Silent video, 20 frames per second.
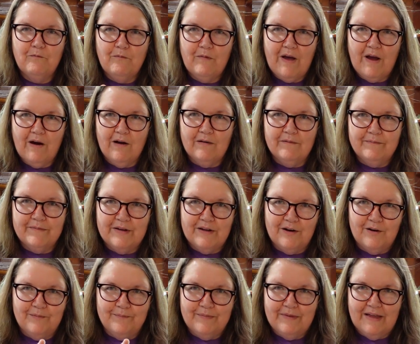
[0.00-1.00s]
you
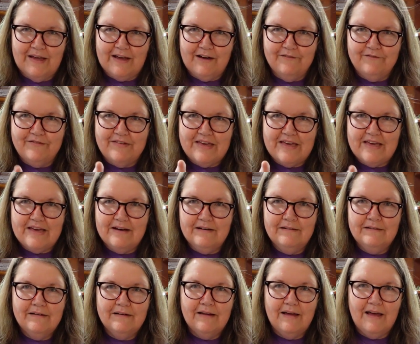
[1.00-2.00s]
know, like a V,
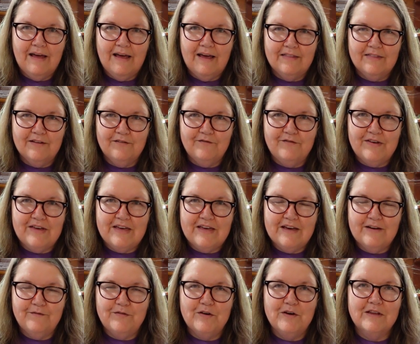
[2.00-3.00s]
and the
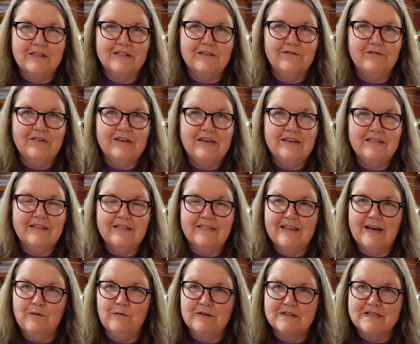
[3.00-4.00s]
V, if you hit the V, then
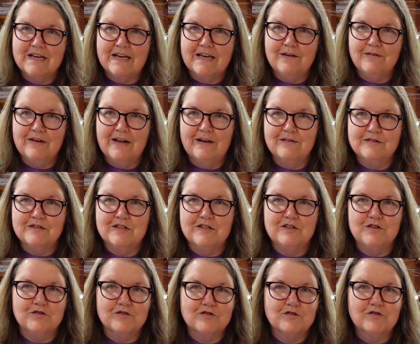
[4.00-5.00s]
that will take you down to the
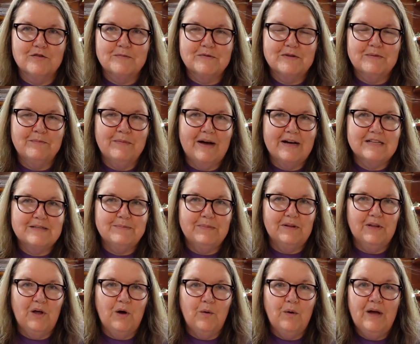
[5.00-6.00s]
description box
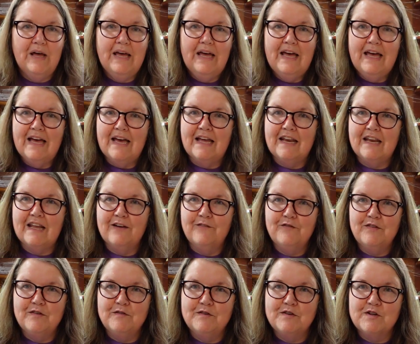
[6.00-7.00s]
below. And
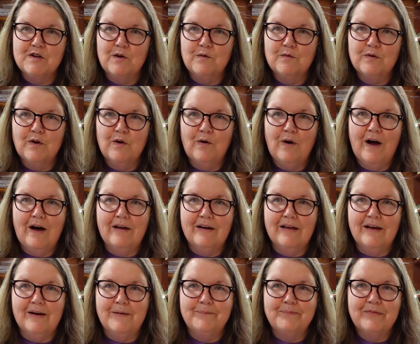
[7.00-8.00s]
if you don't know how
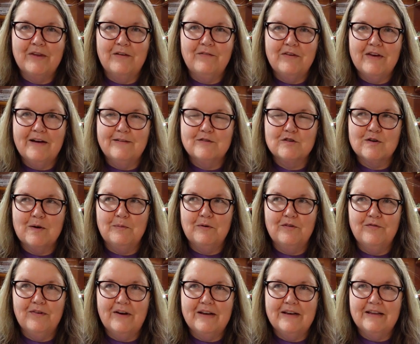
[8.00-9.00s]
to, if you have trouble
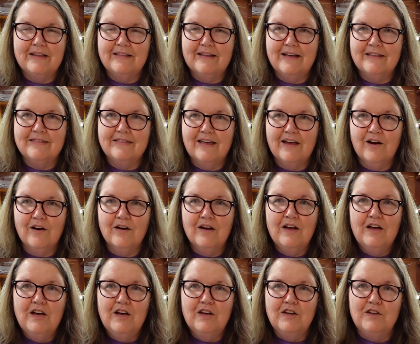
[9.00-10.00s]
finding that there,
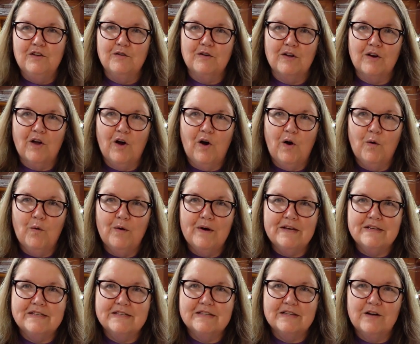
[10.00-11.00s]
you can
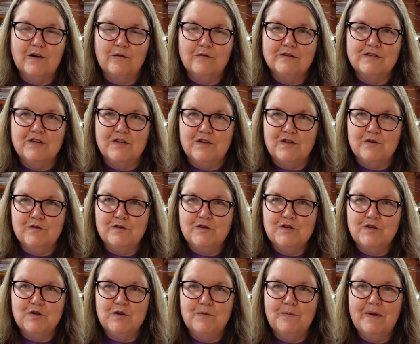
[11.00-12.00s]
always go to
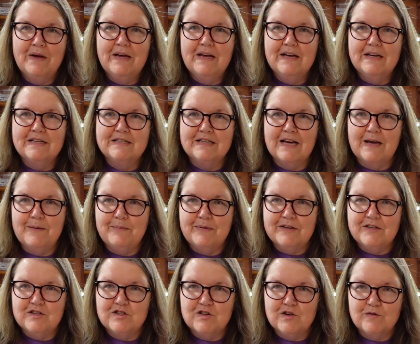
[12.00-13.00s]
YouTube, type
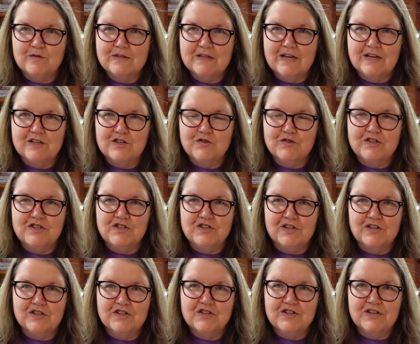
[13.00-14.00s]
in Joe's Country
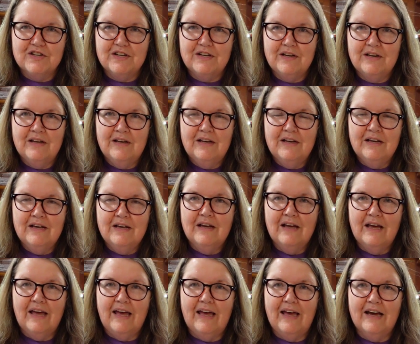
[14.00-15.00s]
Junction,
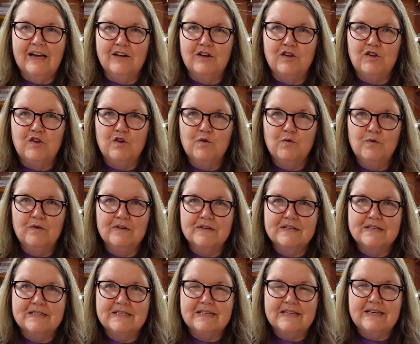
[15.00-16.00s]
and you will
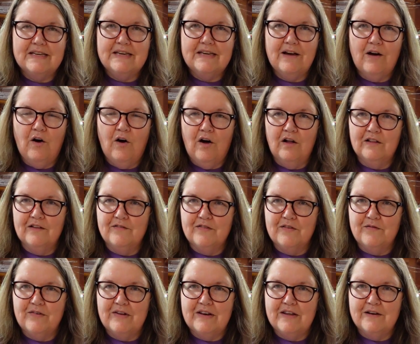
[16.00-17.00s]
see all of the
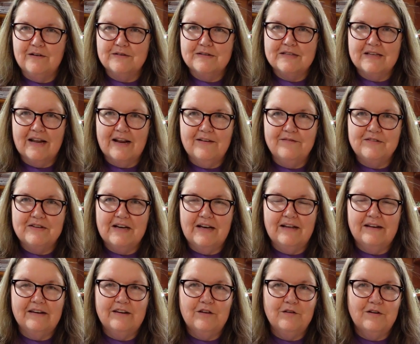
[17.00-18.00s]
videos that I've
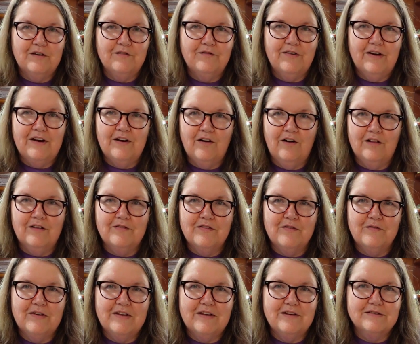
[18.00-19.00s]
done. You can find all of the
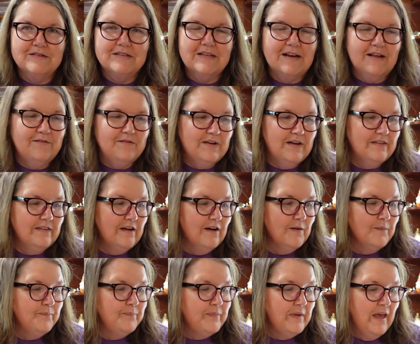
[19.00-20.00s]
videos that I've done
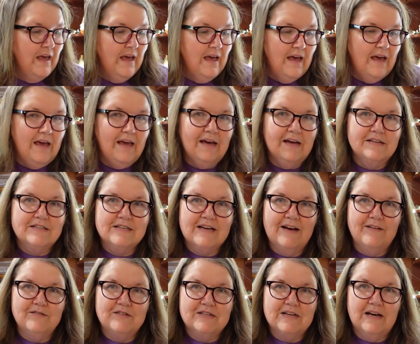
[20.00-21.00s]
there. And
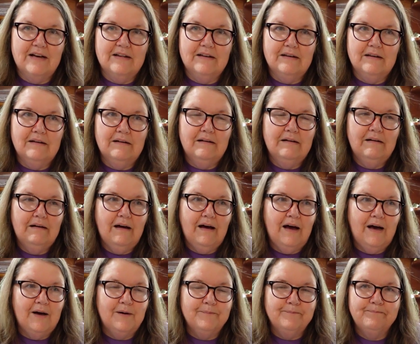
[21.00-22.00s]
I've done
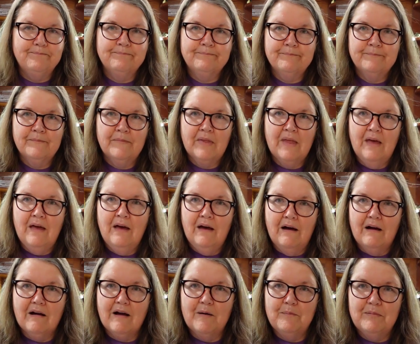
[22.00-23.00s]

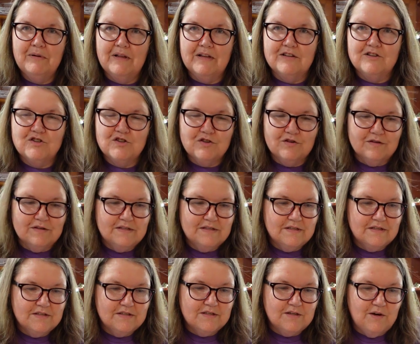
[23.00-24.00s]
a couple on
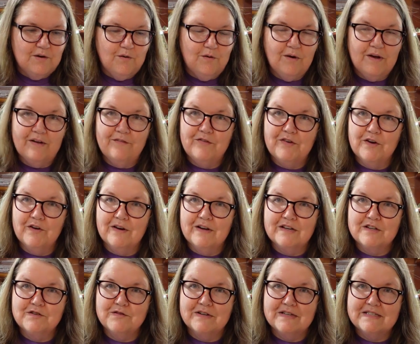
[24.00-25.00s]
shirts. So if you're
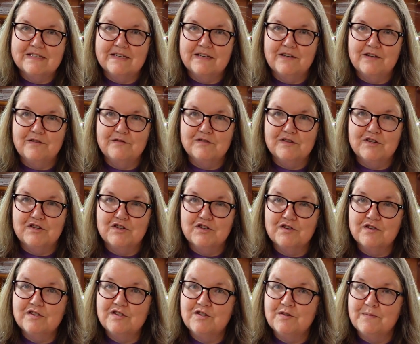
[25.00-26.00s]
interested in using
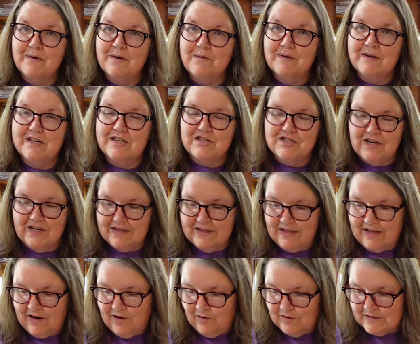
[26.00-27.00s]
shirts, you might want to check
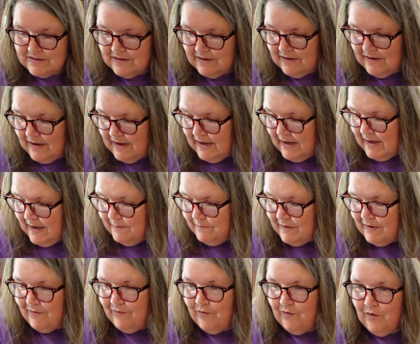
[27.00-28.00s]
that out.
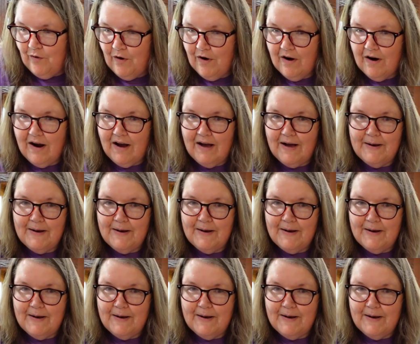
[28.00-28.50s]
Before,